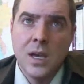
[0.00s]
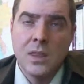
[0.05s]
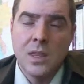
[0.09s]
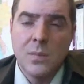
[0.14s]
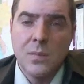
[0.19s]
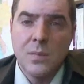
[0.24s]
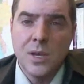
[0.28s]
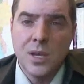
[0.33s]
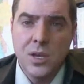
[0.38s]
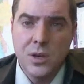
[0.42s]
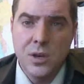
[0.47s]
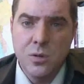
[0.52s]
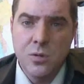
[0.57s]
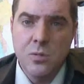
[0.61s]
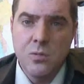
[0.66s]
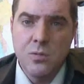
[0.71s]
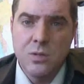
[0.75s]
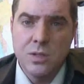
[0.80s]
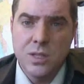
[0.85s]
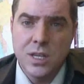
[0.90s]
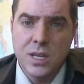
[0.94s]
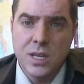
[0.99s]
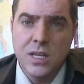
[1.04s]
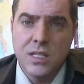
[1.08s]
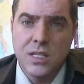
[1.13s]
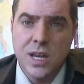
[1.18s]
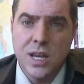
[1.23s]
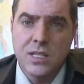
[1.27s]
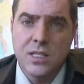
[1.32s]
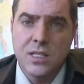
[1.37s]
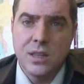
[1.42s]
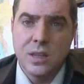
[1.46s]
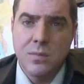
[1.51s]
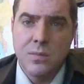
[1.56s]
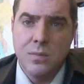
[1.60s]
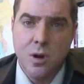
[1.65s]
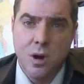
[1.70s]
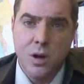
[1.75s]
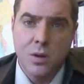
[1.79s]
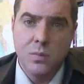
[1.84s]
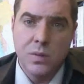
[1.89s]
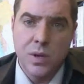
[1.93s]
The Piu city-states and the
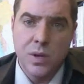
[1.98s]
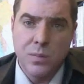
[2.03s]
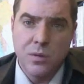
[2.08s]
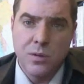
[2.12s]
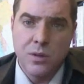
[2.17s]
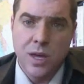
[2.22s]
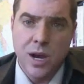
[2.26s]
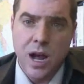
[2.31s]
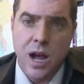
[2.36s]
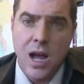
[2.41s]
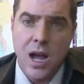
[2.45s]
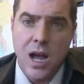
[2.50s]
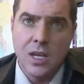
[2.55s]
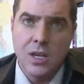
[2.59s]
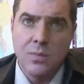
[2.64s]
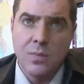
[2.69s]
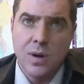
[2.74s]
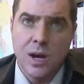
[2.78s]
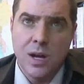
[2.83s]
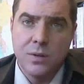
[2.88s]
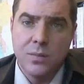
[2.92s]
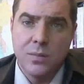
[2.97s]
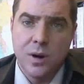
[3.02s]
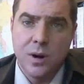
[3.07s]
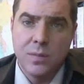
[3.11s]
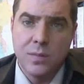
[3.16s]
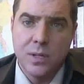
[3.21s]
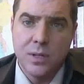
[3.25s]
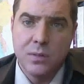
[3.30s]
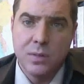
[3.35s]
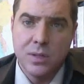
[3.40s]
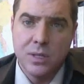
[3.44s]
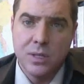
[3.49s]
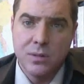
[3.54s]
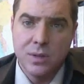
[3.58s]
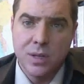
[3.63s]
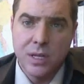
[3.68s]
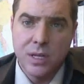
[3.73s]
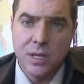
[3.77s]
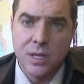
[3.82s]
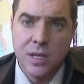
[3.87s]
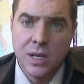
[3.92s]
Mon people that occupied Burma
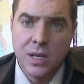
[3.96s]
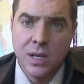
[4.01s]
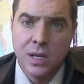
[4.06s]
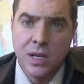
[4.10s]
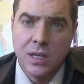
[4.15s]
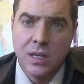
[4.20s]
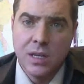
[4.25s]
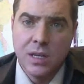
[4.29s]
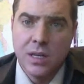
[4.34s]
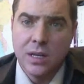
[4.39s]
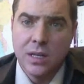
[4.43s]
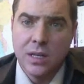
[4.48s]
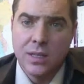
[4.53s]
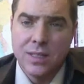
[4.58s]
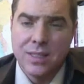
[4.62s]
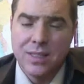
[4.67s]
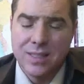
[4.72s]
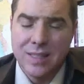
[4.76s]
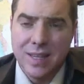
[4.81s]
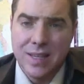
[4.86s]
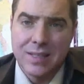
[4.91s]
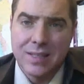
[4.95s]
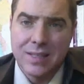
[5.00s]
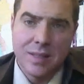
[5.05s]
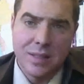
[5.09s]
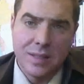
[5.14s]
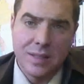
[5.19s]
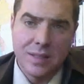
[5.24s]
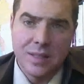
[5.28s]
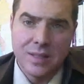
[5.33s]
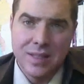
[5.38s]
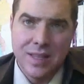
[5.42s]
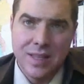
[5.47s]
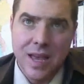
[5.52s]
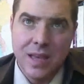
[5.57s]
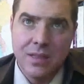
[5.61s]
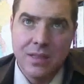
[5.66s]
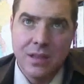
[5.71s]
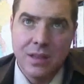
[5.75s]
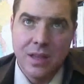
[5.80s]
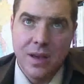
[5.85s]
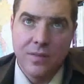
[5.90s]
between the 6th and the
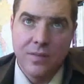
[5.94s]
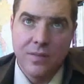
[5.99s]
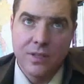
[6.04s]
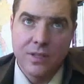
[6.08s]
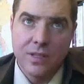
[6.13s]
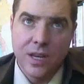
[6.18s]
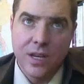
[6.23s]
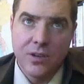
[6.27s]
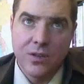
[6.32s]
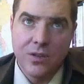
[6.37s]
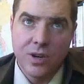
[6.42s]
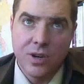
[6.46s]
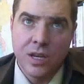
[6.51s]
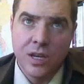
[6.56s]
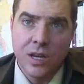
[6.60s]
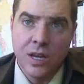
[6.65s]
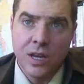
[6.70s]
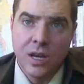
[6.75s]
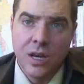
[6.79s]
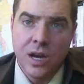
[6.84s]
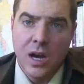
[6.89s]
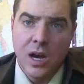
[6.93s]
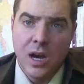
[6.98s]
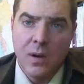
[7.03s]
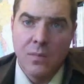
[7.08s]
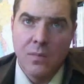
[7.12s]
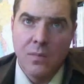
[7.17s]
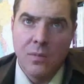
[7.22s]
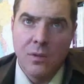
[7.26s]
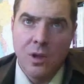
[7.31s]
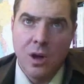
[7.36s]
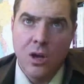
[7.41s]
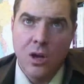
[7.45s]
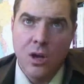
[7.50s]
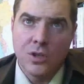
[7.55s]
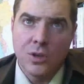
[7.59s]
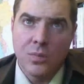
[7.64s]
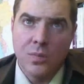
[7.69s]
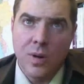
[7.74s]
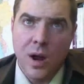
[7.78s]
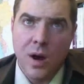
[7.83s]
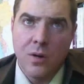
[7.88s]
10th, 11th century lost
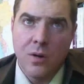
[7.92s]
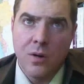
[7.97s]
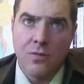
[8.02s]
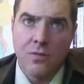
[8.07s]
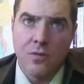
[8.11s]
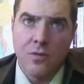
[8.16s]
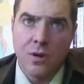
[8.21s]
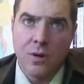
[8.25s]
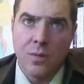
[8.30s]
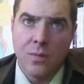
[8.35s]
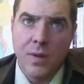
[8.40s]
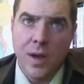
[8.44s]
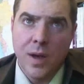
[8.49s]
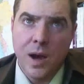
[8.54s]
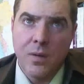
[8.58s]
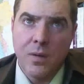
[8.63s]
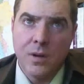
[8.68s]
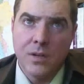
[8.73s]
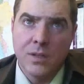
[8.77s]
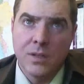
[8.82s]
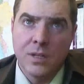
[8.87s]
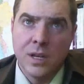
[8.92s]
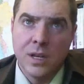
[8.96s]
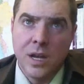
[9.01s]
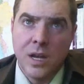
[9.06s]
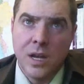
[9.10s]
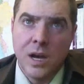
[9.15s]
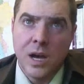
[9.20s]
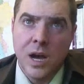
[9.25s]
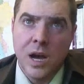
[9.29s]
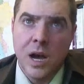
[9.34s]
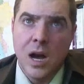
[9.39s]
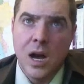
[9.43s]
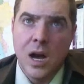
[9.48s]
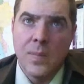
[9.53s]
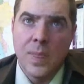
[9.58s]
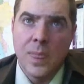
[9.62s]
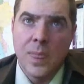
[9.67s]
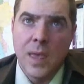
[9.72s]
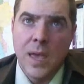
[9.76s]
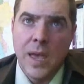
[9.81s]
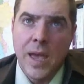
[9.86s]
their power to foreign powers,
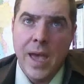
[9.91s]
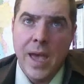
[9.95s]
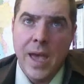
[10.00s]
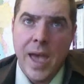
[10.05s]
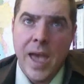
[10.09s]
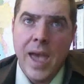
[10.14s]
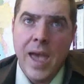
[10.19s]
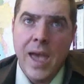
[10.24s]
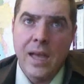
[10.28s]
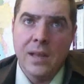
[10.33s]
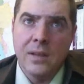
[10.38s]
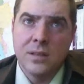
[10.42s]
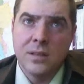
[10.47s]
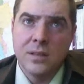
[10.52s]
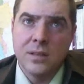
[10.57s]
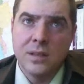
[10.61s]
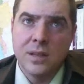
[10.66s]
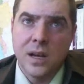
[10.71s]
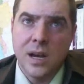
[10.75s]
and